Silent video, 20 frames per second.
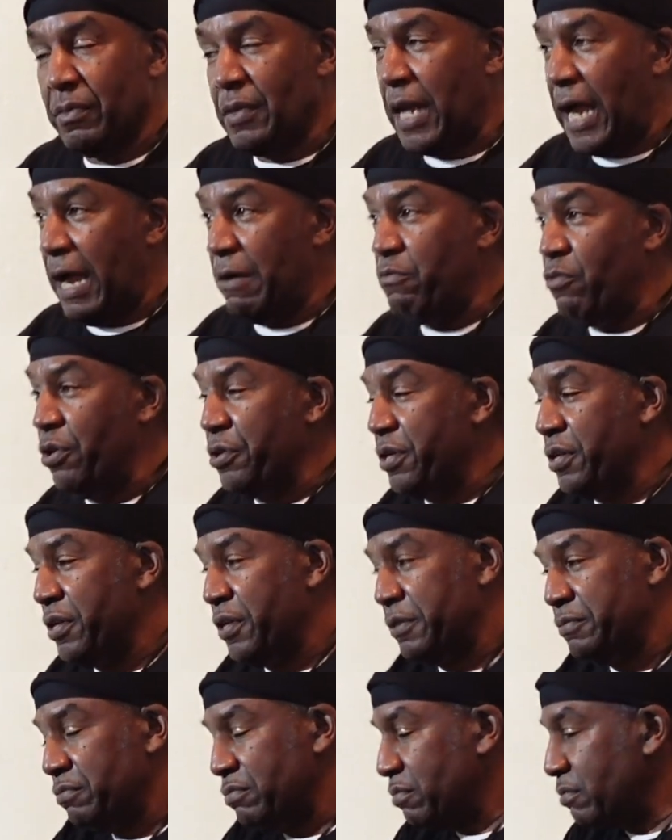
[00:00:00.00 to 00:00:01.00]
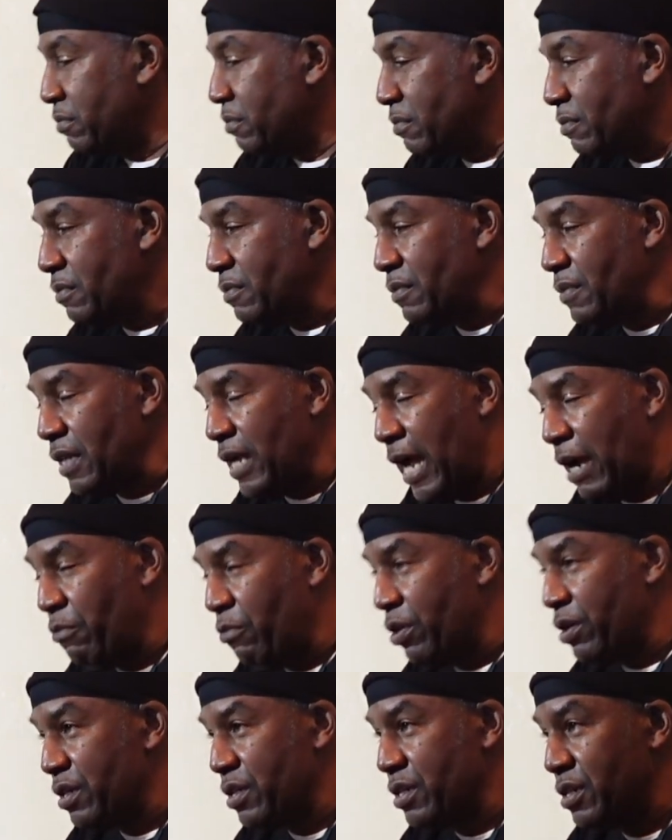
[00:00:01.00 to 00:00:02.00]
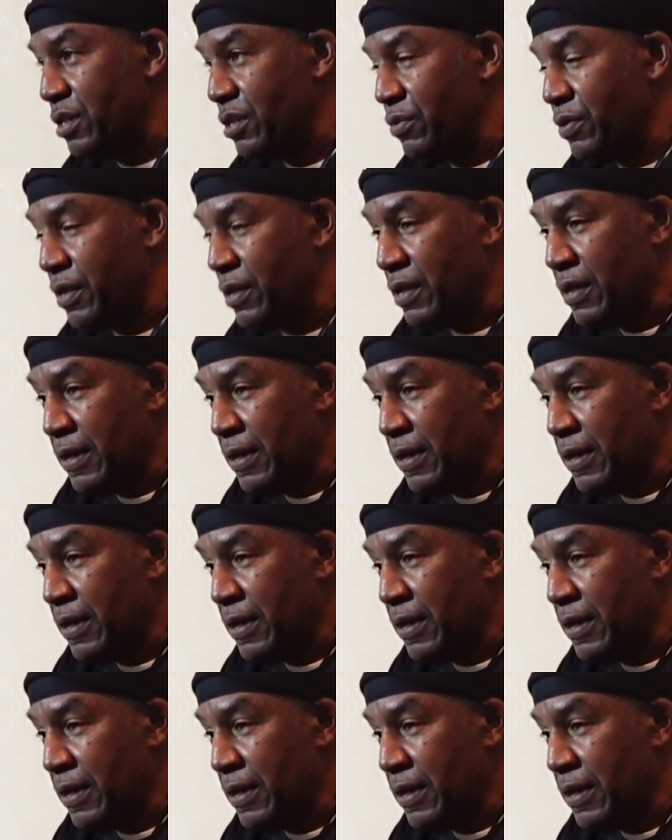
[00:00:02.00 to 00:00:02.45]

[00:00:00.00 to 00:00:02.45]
I wanted it. I wanted to do it.